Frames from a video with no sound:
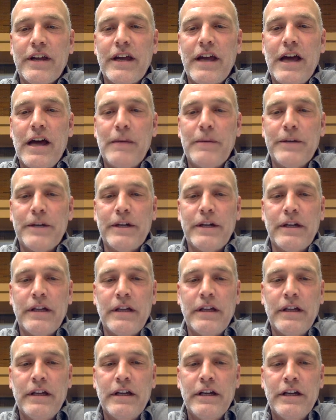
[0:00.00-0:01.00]
Kaaba,
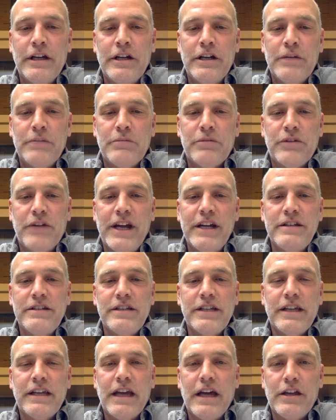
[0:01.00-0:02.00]
prayed
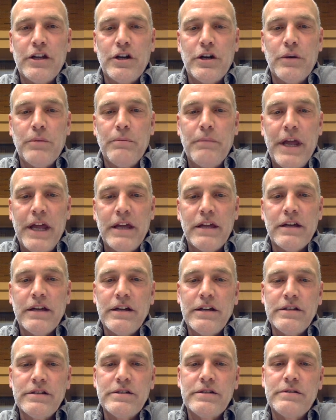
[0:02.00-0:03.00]
together, "Make
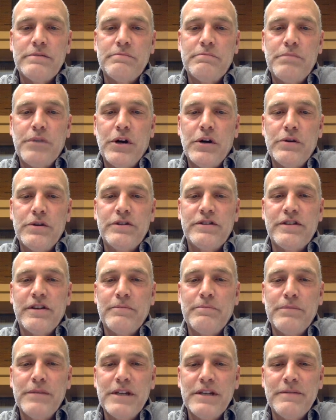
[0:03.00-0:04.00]
us both
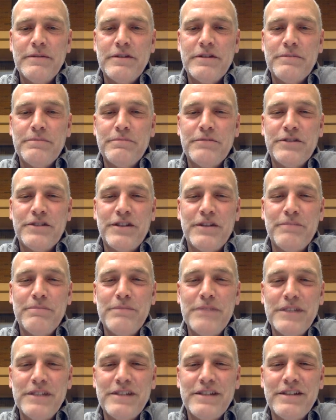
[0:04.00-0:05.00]

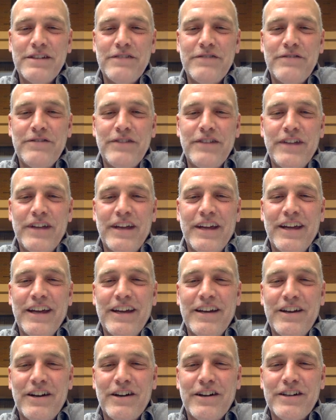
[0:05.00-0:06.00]
submissive
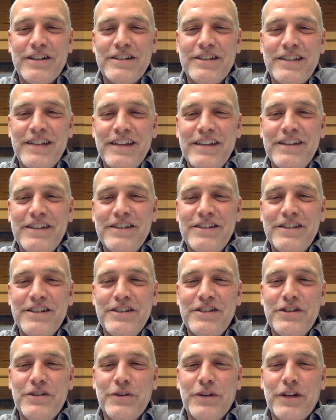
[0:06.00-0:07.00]
and our descendants
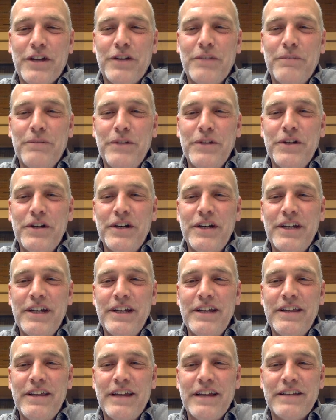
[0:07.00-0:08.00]
into a
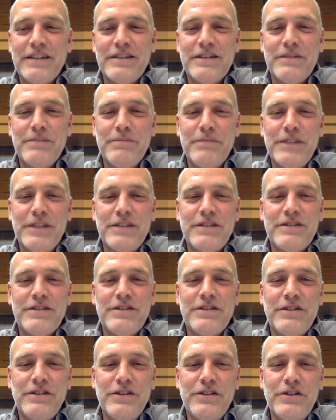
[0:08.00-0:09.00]
community that submits
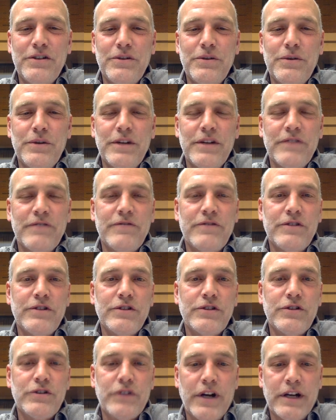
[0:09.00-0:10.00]
to you in full
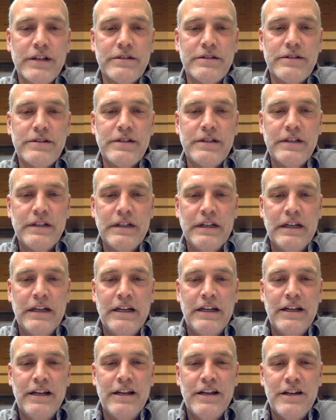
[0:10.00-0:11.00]
trust."
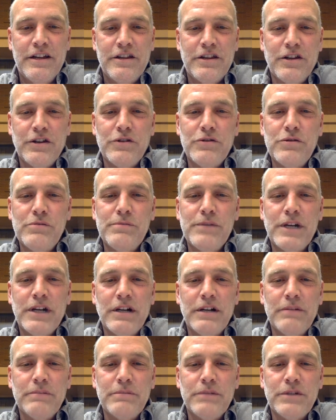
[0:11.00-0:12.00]
The
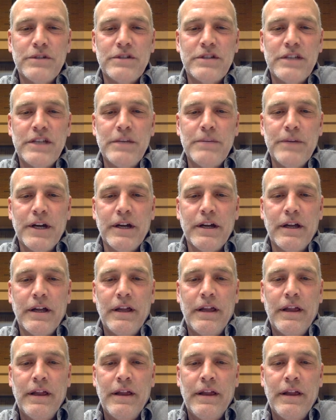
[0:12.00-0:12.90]
Ummah Muslima.